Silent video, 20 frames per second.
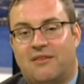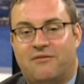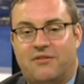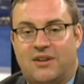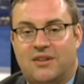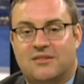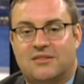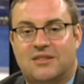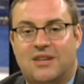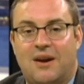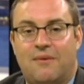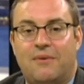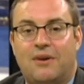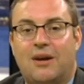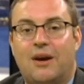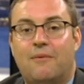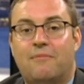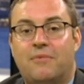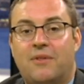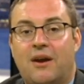events coming
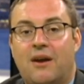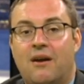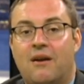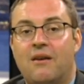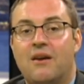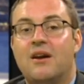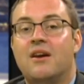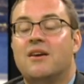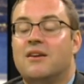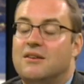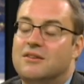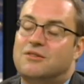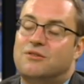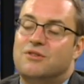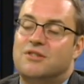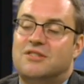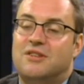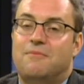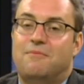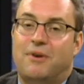up there is
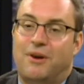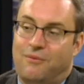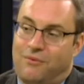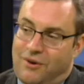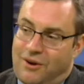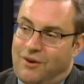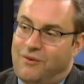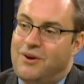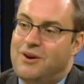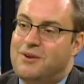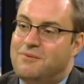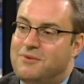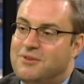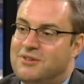Christy Benoit. Welcome to the